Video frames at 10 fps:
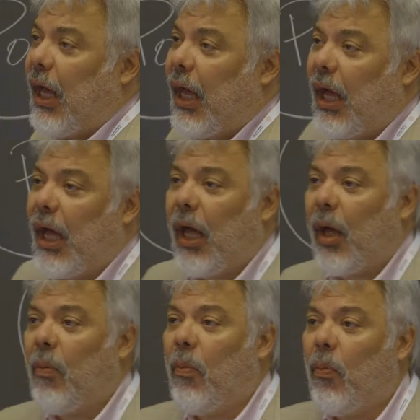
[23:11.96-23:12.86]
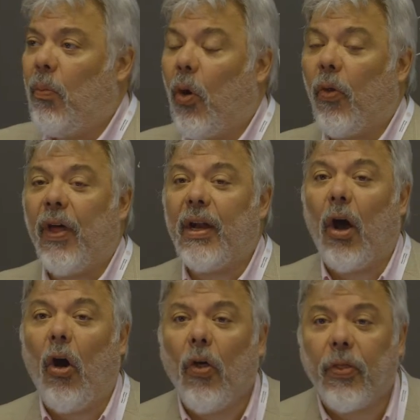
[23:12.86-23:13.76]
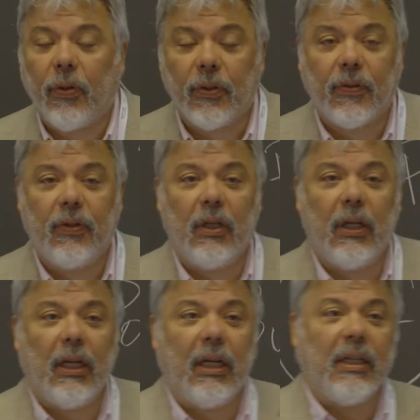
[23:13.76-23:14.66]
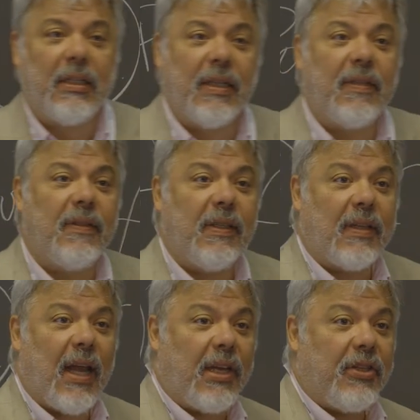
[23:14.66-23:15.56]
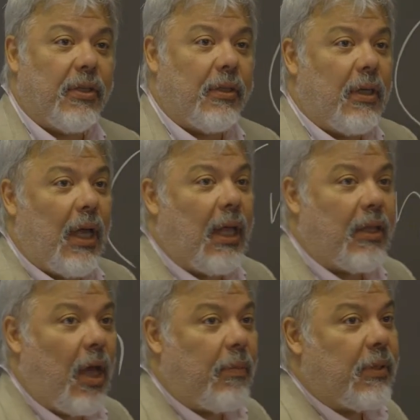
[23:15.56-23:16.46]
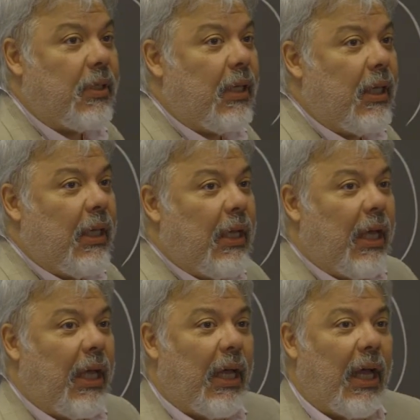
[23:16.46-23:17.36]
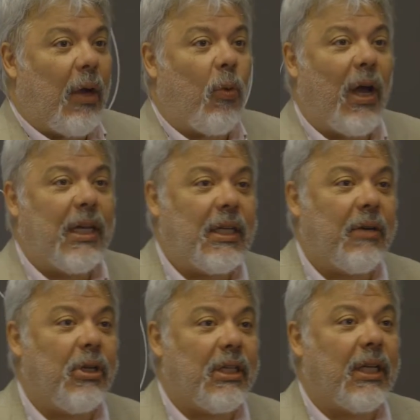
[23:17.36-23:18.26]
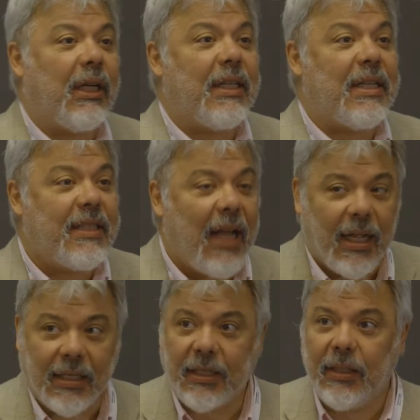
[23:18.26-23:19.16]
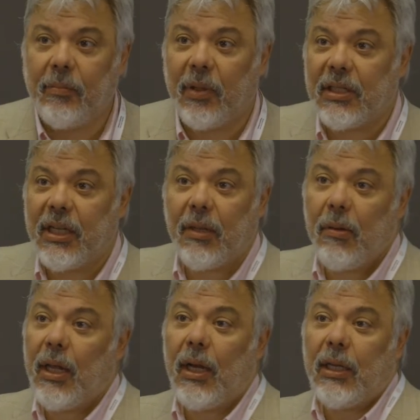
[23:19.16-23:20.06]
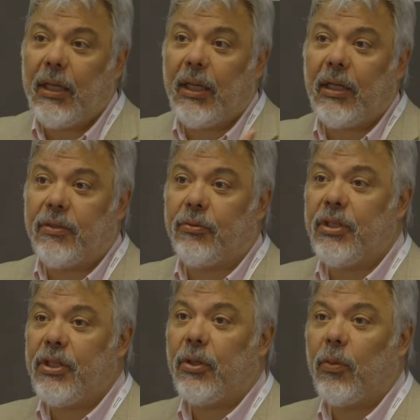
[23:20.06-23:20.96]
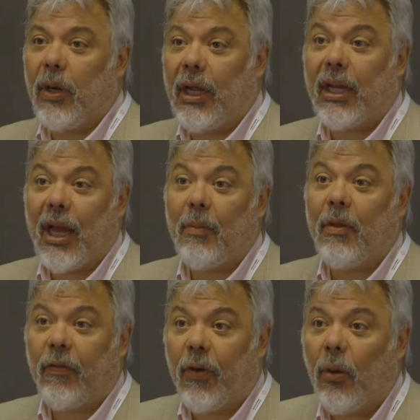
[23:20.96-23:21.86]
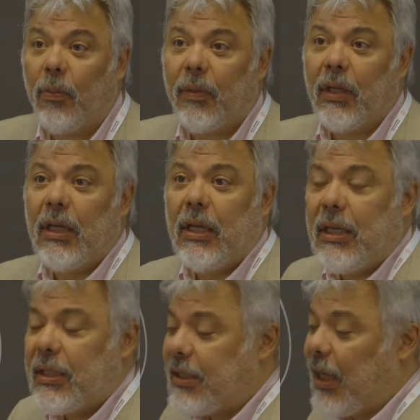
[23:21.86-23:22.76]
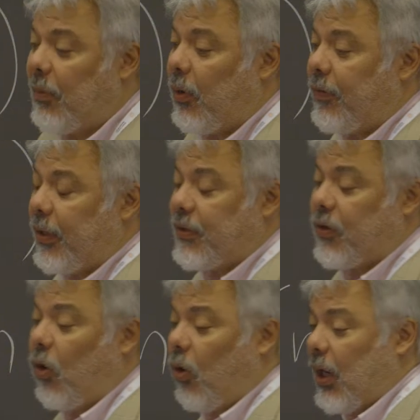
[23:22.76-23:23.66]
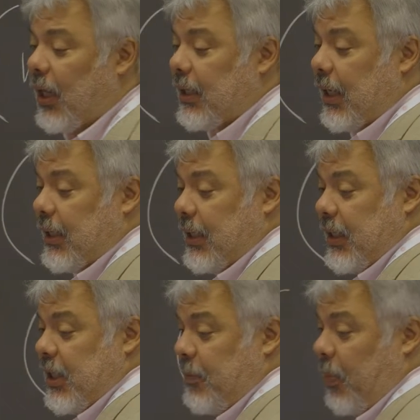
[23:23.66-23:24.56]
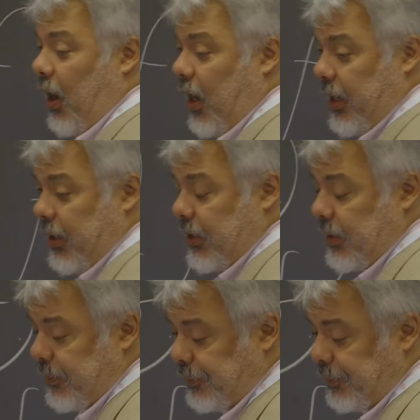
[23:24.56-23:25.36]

more than others, this discussion adopt a quite critical stand, particularly in the region where I come from. Some of the scholars that inspired